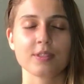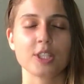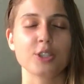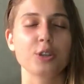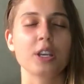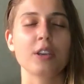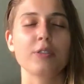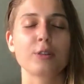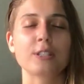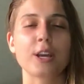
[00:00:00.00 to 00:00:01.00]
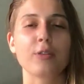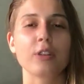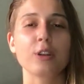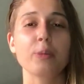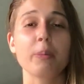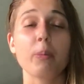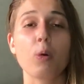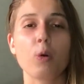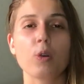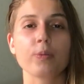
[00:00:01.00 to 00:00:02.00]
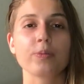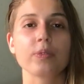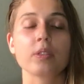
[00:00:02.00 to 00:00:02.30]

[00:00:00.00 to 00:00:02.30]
Just to give yourself a little bit more